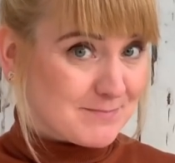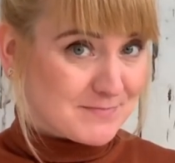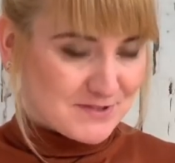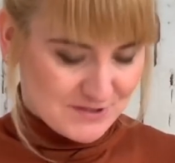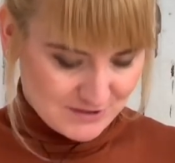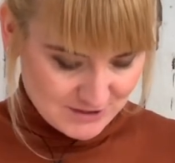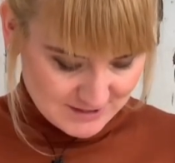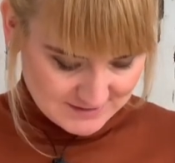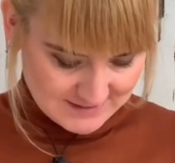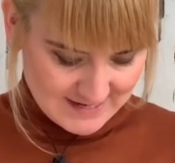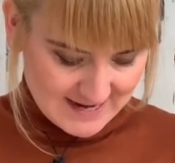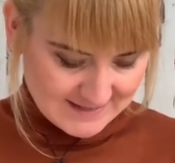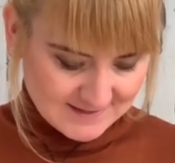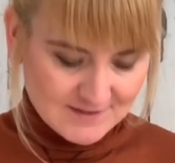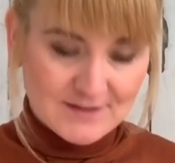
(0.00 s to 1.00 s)
skirt
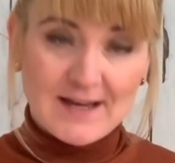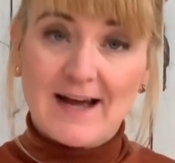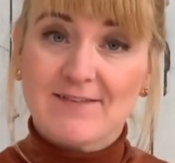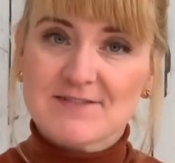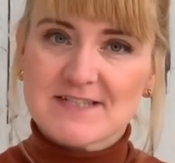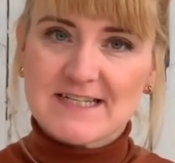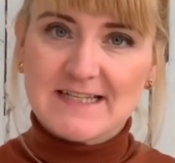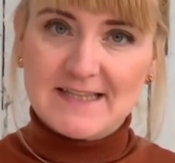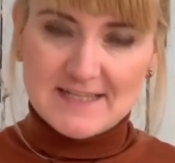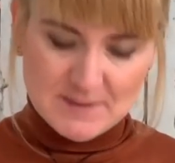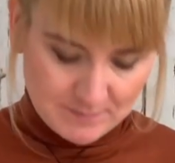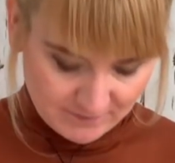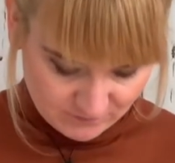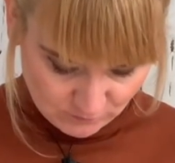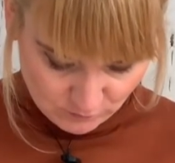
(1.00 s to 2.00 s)
again. So you have seen this
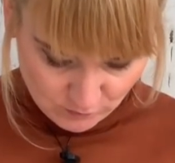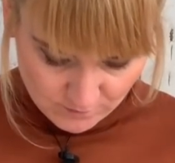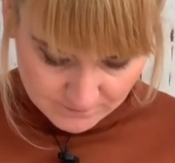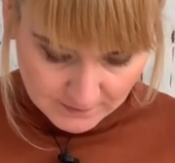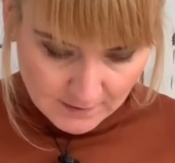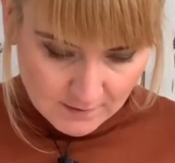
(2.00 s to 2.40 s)
before.